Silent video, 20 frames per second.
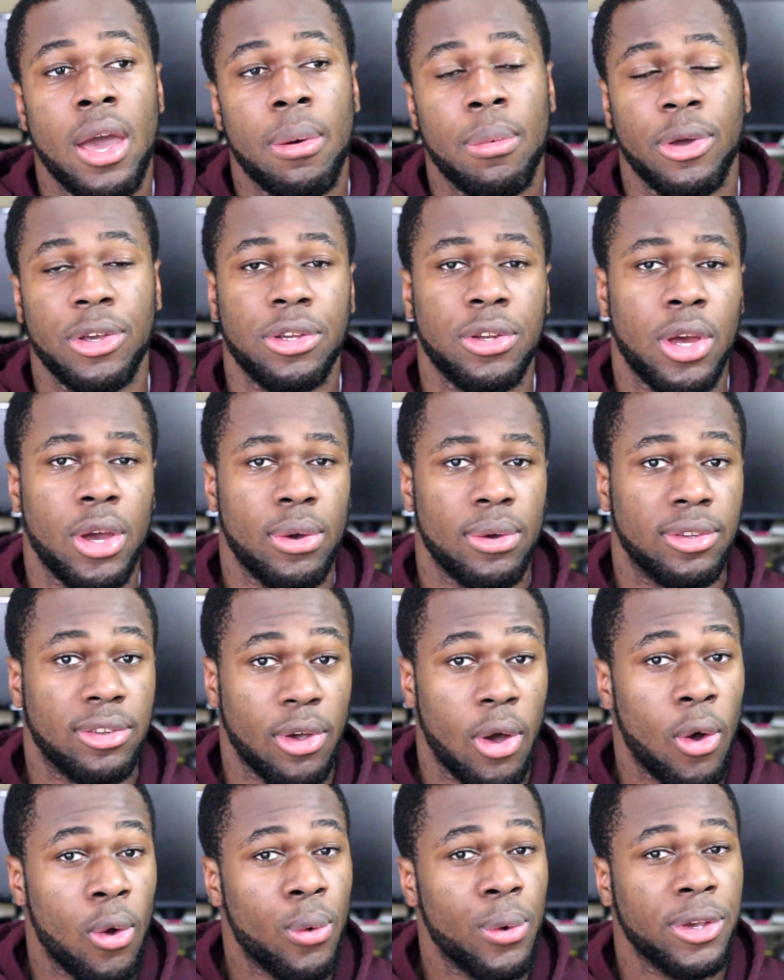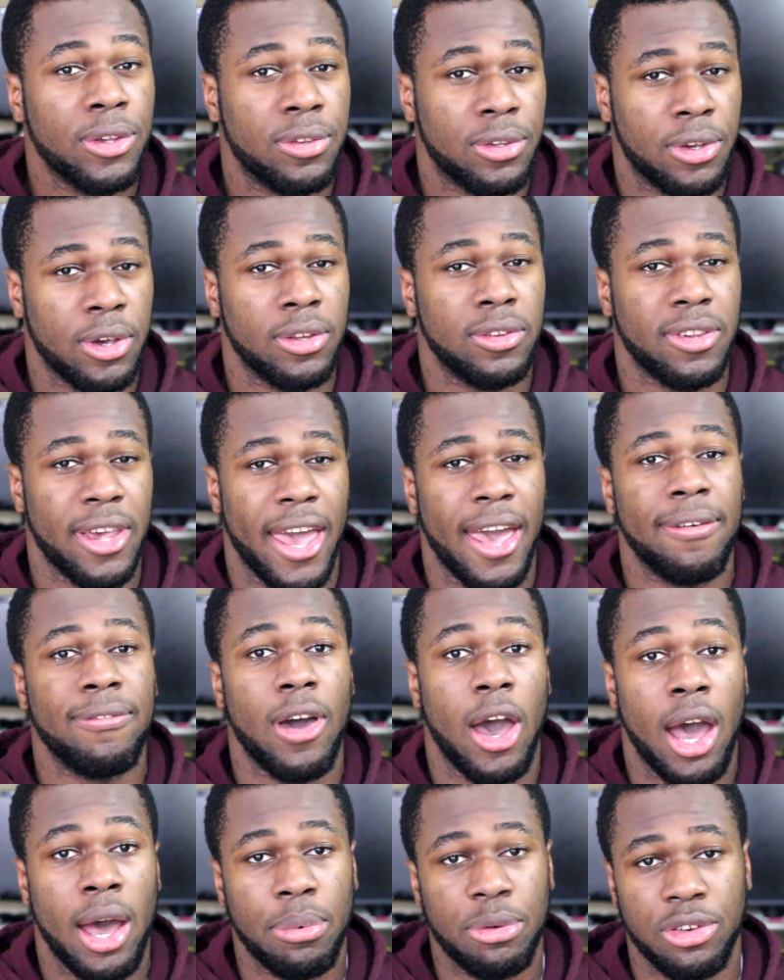but you know, it's always good to have
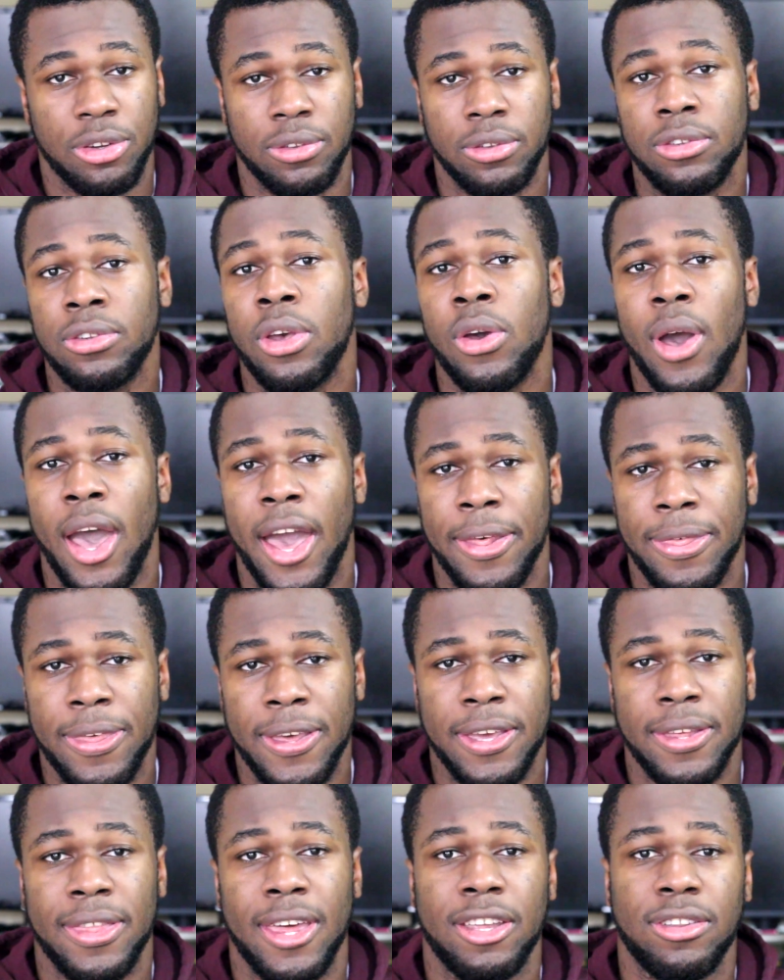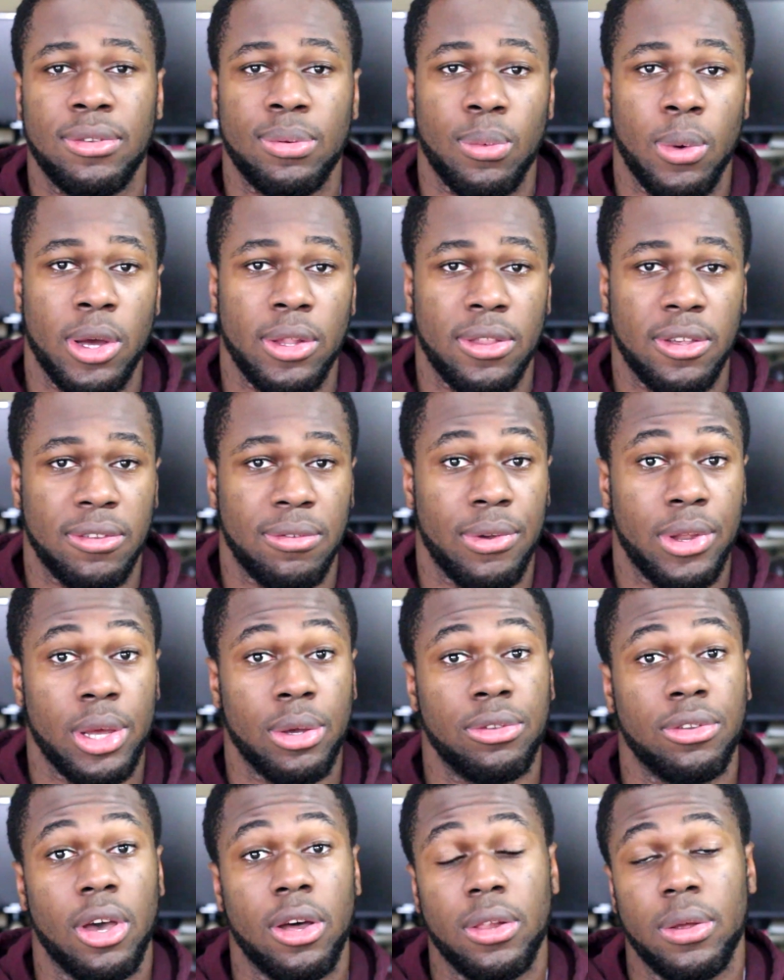options. So I think that's what this video
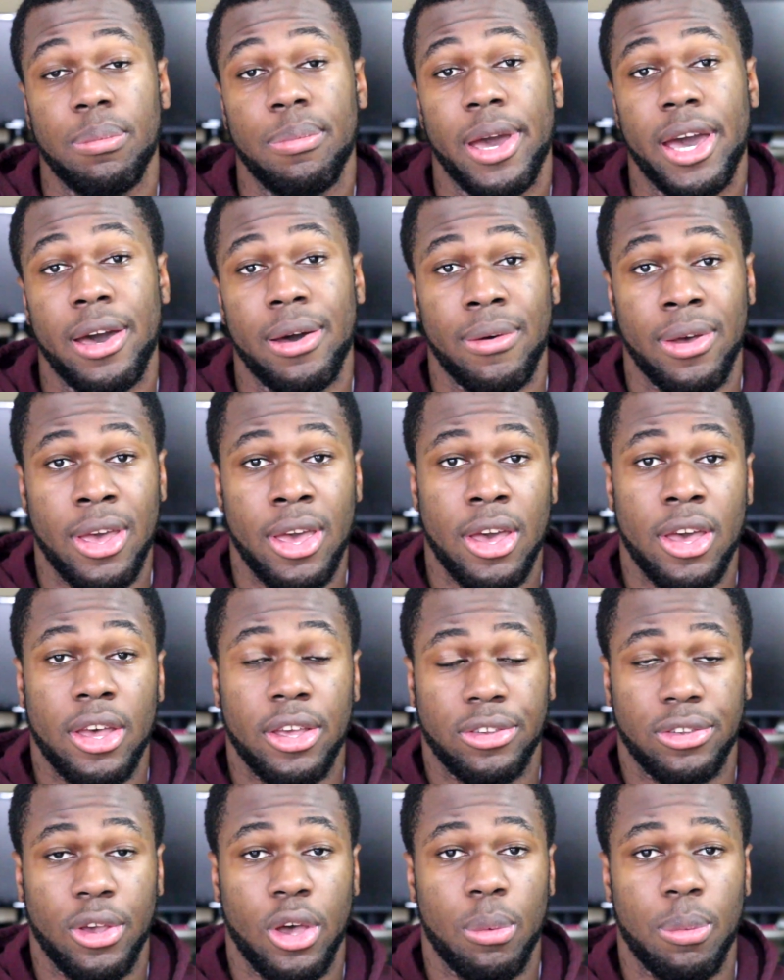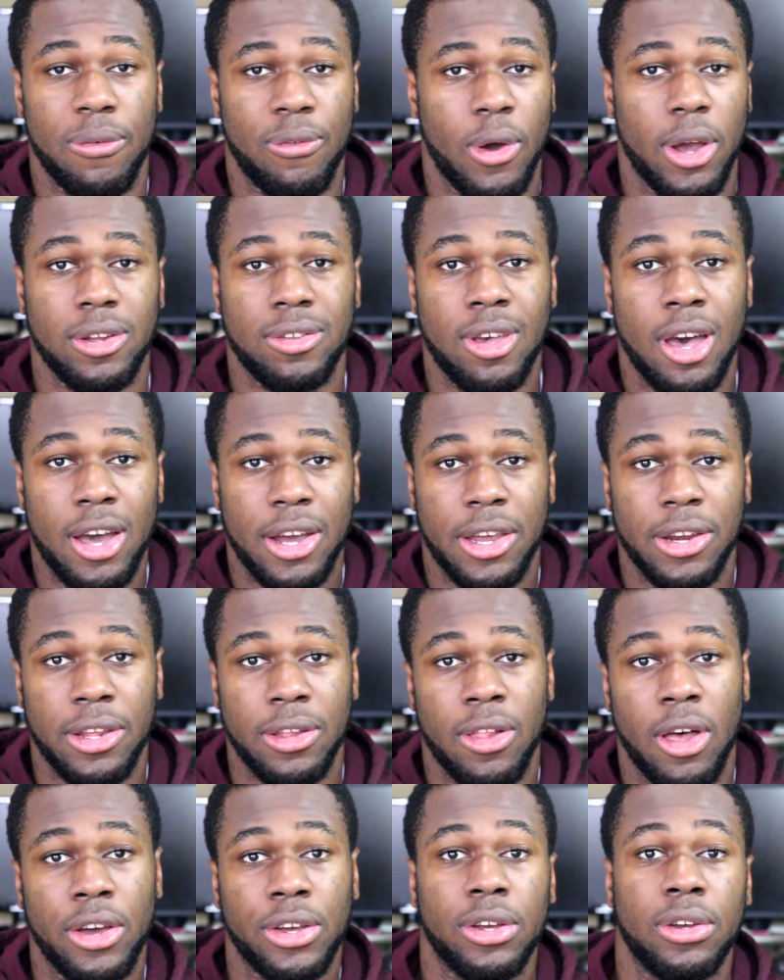is all about. So before I talk any
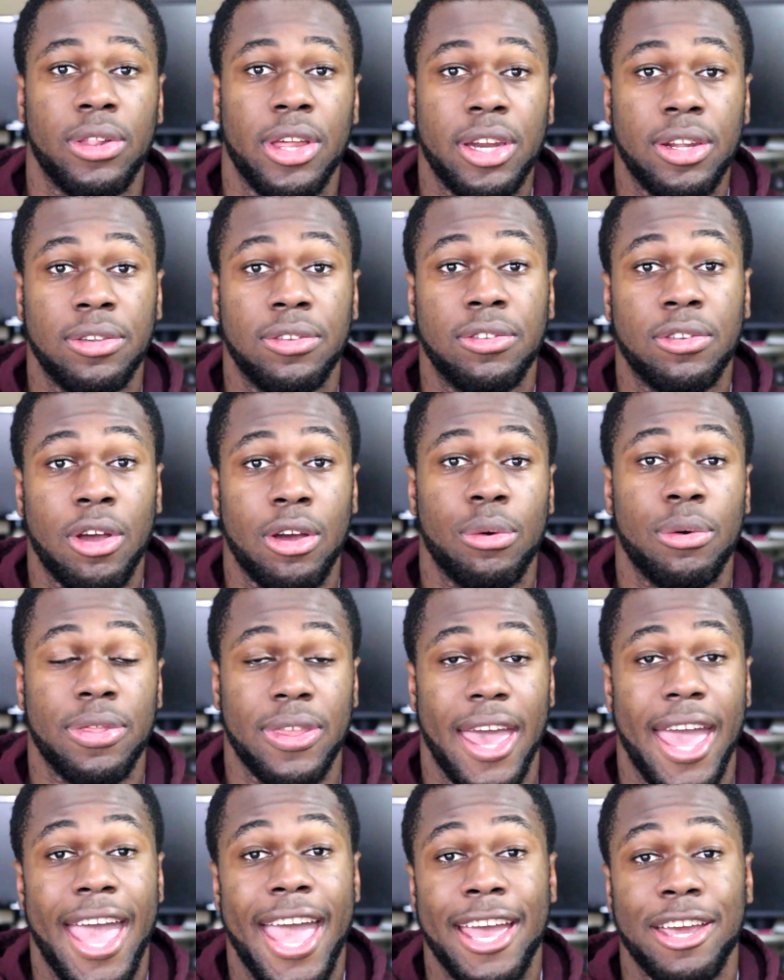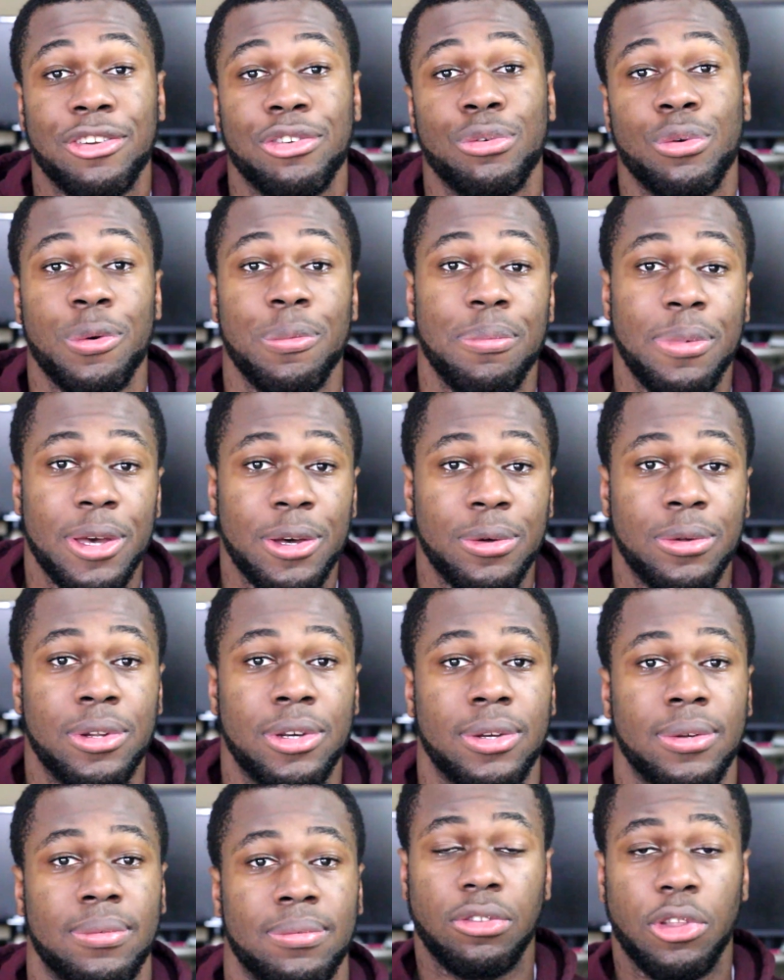longer, let us start with the actual build.
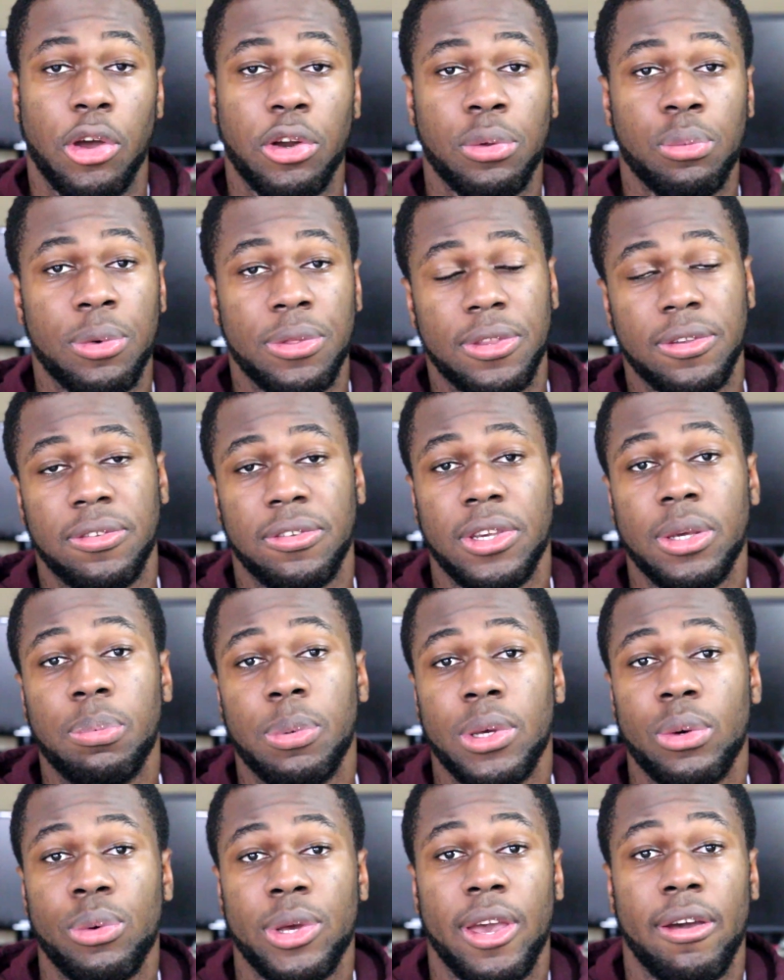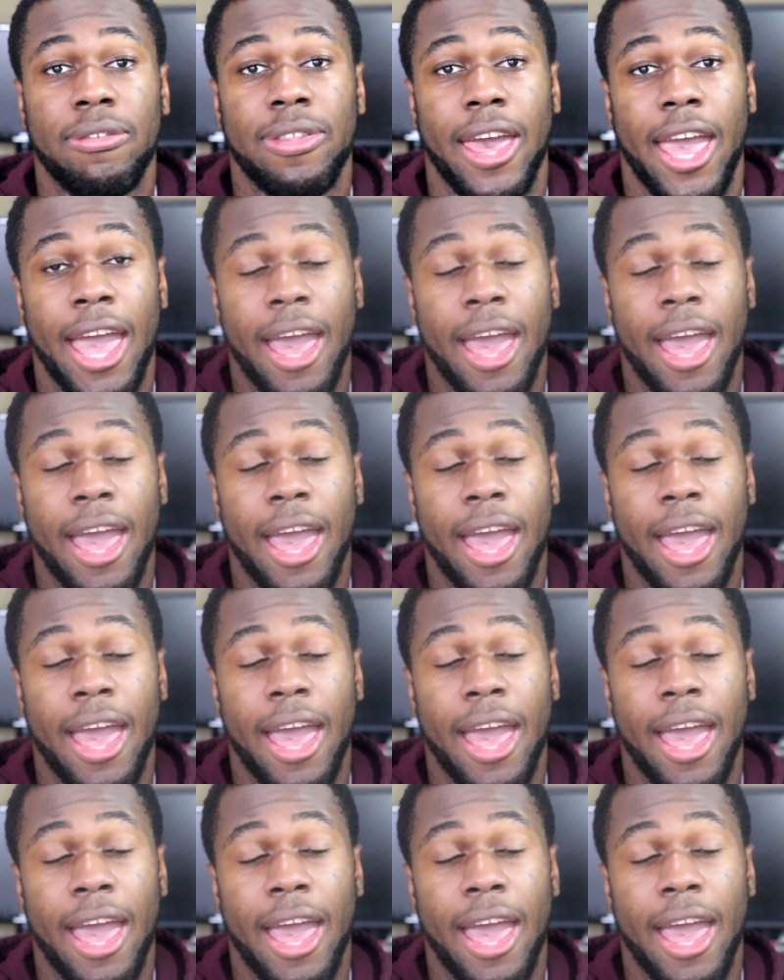Starting with the CPU, we have the